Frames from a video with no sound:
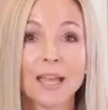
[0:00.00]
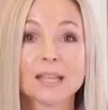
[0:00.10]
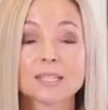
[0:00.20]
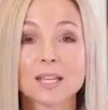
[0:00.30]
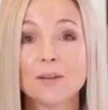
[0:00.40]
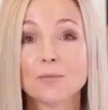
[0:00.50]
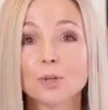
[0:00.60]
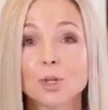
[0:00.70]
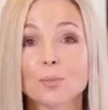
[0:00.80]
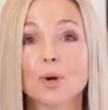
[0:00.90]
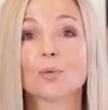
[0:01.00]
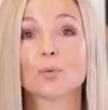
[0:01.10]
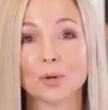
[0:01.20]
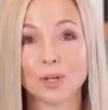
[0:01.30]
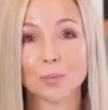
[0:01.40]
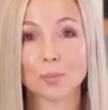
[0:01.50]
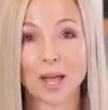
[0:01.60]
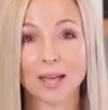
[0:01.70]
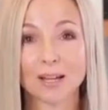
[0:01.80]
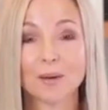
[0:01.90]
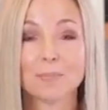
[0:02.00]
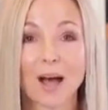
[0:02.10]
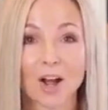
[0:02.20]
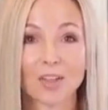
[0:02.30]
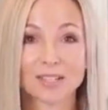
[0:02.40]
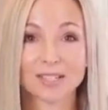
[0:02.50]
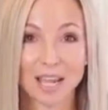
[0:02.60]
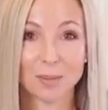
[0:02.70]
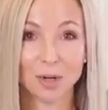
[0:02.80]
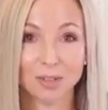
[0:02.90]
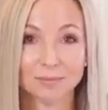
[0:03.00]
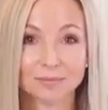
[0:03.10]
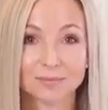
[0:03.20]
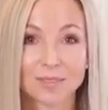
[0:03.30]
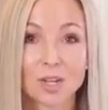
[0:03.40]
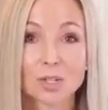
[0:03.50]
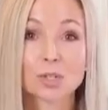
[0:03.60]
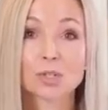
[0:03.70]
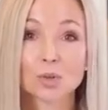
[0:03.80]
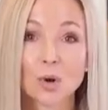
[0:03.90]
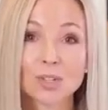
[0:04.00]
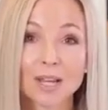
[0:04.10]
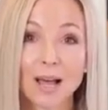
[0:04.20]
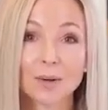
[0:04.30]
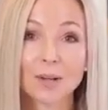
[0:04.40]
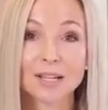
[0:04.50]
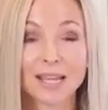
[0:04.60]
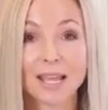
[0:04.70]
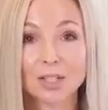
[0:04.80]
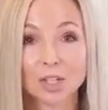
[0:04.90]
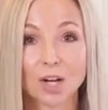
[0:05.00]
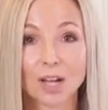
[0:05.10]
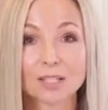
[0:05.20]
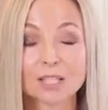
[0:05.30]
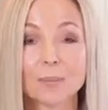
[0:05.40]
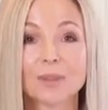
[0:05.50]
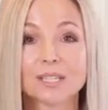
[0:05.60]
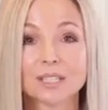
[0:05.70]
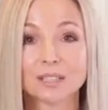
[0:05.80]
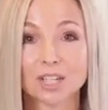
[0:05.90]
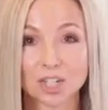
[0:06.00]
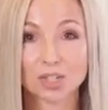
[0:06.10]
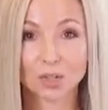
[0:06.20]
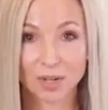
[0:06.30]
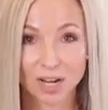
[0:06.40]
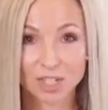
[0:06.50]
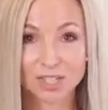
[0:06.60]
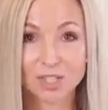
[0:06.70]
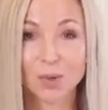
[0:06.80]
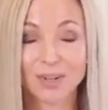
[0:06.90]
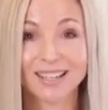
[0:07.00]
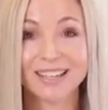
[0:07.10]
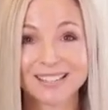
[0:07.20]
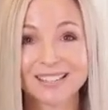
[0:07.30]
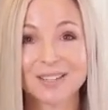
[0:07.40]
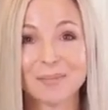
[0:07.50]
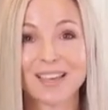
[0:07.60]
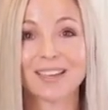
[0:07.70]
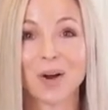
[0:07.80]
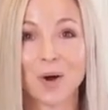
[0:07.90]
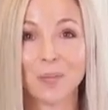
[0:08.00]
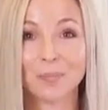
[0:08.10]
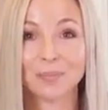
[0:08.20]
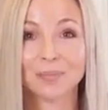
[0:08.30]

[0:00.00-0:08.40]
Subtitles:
it's time for you to put real bread back on the table. So scroll down and take a look at some of the delicious creations you can easily make at home.